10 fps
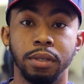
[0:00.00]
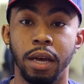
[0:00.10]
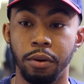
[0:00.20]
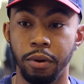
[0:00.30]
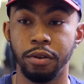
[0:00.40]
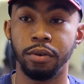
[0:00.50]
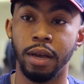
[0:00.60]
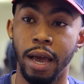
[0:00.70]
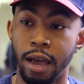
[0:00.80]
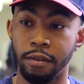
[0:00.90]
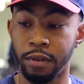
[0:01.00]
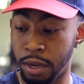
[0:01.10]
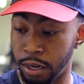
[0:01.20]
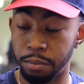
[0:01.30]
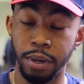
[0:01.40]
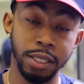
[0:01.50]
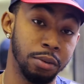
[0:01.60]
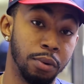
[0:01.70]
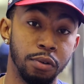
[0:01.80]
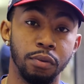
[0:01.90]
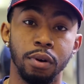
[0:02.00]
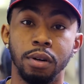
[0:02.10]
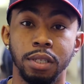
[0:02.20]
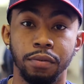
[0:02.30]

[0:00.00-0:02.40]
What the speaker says: That way you can have the best of both worlds.